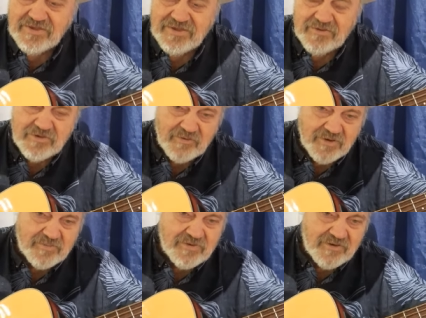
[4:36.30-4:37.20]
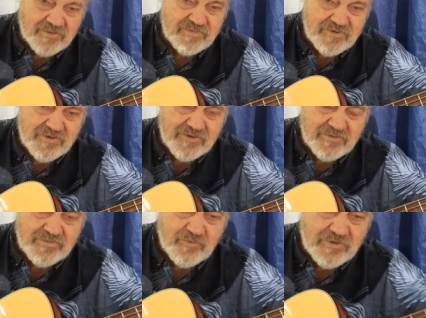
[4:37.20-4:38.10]
It's on a little, little,
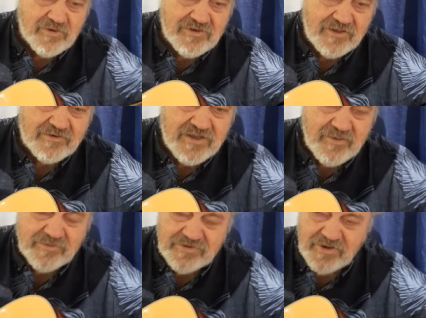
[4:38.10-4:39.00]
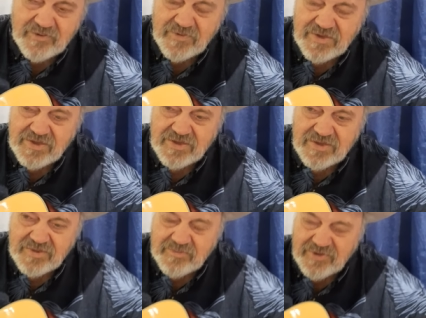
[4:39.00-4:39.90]
one of those little table stones.
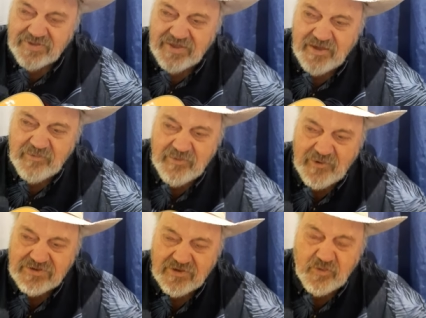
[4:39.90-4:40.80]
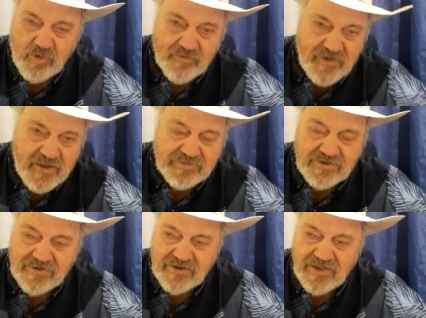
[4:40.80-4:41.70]
It's, yeah, but six then we went to
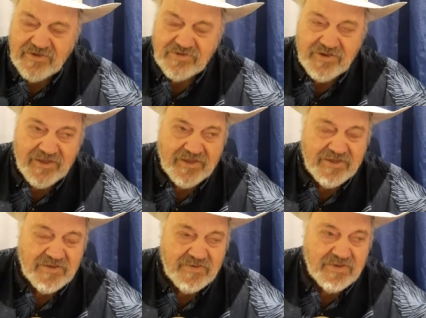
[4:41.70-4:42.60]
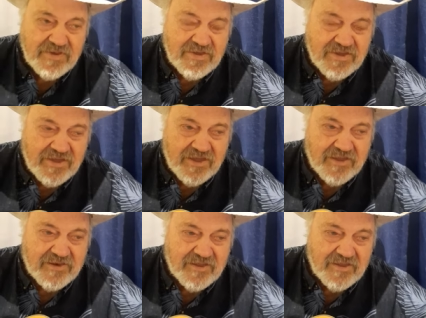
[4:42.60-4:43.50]
Northampton the next day,
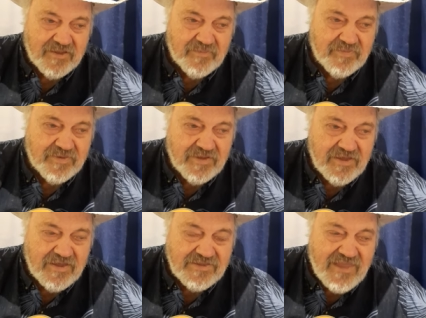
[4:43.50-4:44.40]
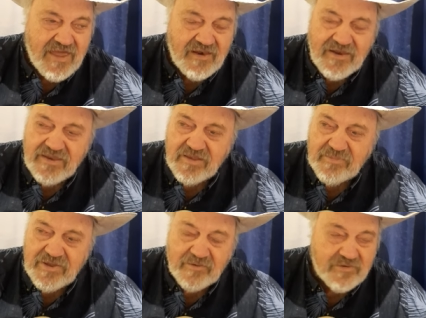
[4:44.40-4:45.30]
and uh, he annihilated
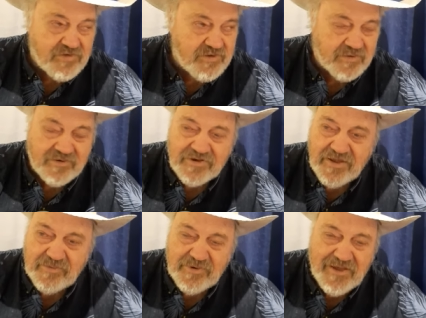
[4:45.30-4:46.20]
me on a snooker table.